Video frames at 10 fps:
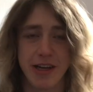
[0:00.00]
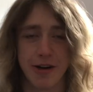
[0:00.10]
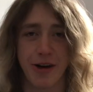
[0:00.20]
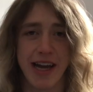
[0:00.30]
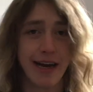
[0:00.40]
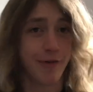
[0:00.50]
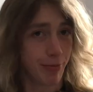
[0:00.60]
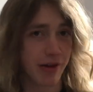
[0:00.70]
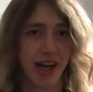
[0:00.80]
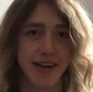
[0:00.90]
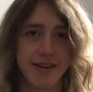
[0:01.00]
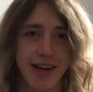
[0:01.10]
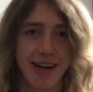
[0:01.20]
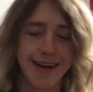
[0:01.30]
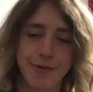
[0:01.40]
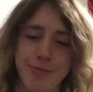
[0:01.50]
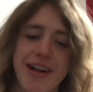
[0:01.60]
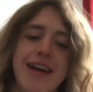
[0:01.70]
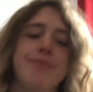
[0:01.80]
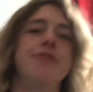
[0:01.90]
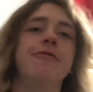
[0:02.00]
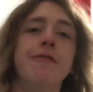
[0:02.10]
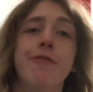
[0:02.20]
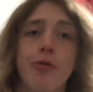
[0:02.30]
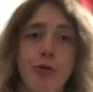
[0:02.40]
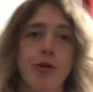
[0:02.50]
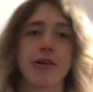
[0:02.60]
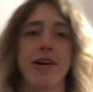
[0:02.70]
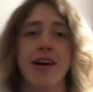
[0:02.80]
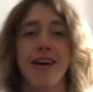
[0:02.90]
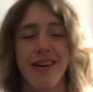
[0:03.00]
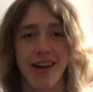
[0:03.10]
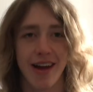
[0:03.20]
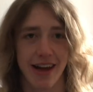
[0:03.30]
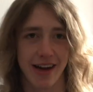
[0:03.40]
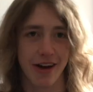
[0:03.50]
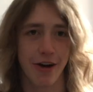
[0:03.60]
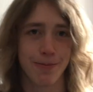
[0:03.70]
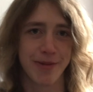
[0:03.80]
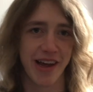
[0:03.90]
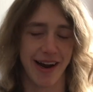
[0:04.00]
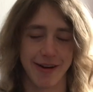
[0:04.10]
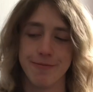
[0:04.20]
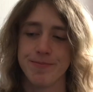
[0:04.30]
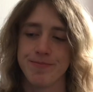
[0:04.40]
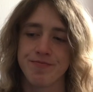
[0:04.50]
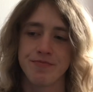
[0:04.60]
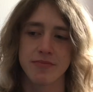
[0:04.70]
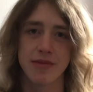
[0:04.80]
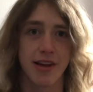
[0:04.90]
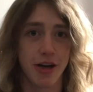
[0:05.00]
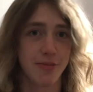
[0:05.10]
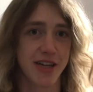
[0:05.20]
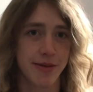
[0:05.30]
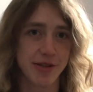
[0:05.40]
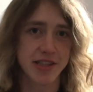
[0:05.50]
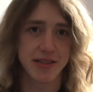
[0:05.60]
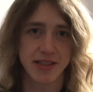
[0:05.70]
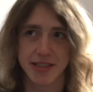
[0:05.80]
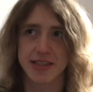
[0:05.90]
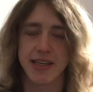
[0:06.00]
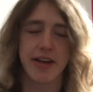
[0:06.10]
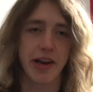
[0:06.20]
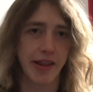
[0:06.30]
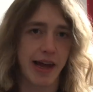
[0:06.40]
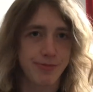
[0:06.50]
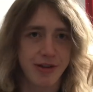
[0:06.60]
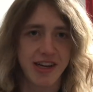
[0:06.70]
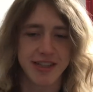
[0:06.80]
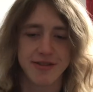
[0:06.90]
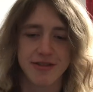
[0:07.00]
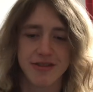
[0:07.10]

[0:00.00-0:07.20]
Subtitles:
I have a plan. I have a plan moving forward, and I hope that I'll be able to succeed in that plan.